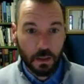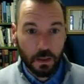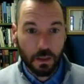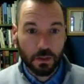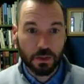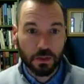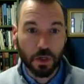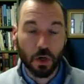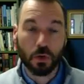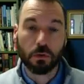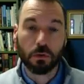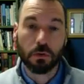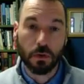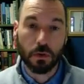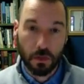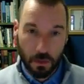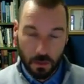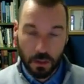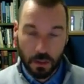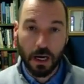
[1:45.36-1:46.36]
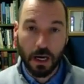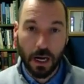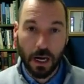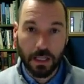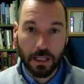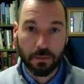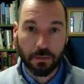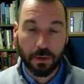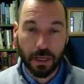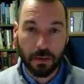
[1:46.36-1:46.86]
So,
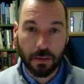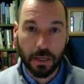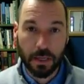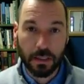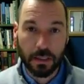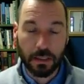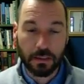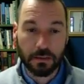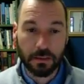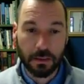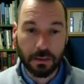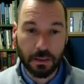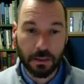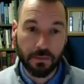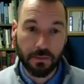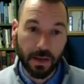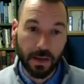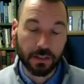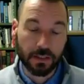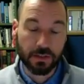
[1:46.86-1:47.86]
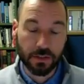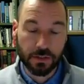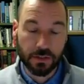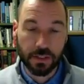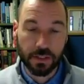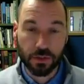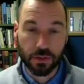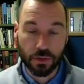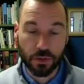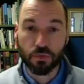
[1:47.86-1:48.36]
highly recommended. In fact, it's
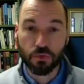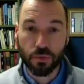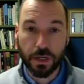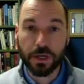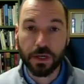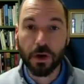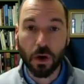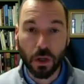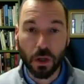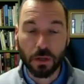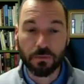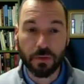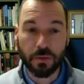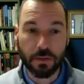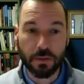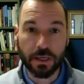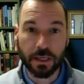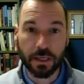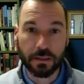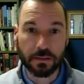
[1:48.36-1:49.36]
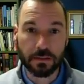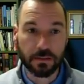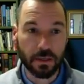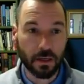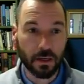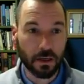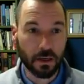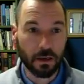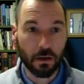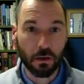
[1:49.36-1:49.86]
essential you read all of the things,
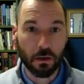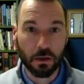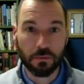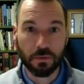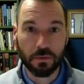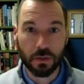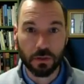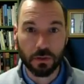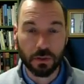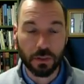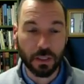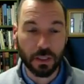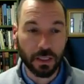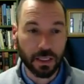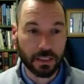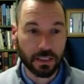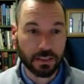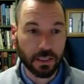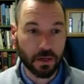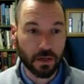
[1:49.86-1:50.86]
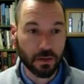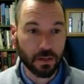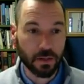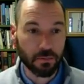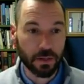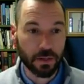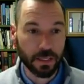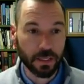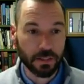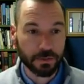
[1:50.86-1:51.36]
all of the links there in the
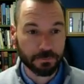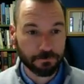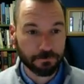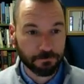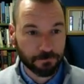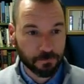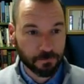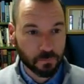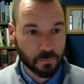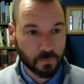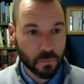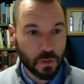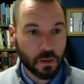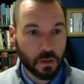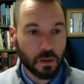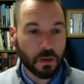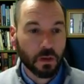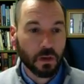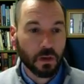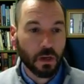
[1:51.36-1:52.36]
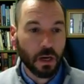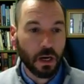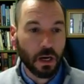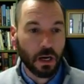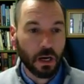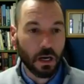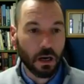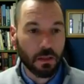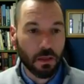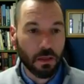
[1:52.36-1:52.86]
readings.
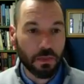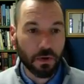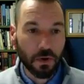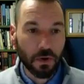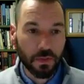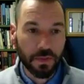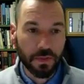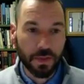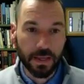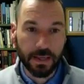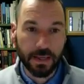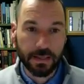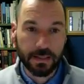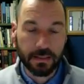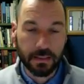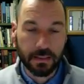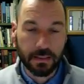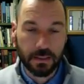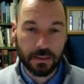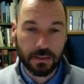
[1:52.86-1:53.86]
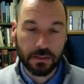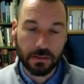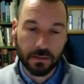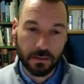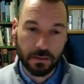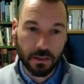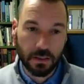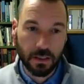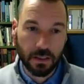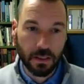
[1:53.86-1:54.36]
The third thing is
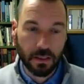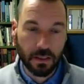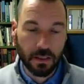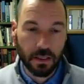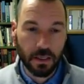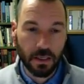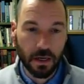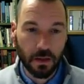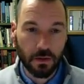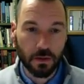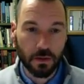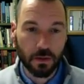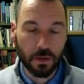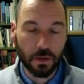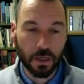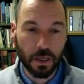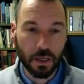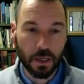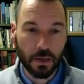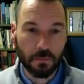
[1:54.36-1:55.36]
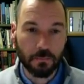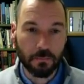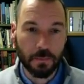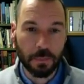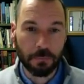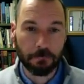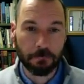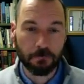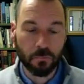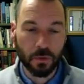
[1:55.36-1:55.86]
the other
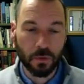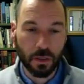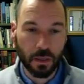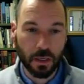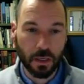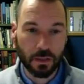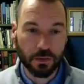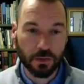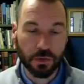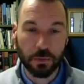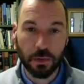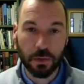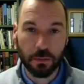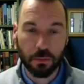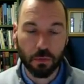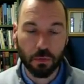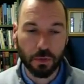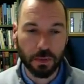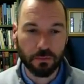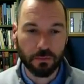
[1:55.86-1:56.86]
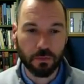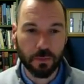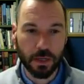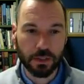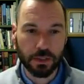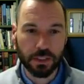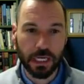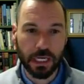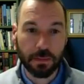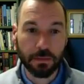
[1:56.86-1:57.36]
extremely important
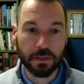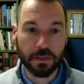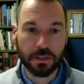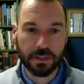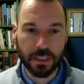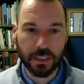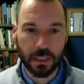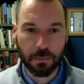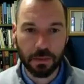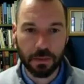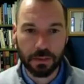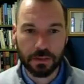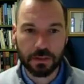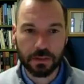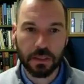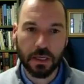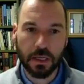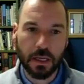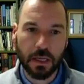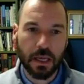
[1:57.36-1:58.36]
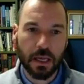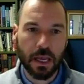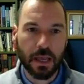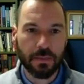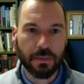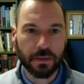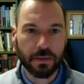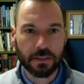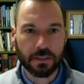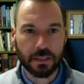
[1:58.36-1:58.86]
information, namely the syllabus,
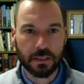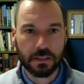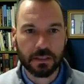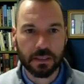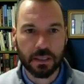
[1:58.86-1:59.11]
and this is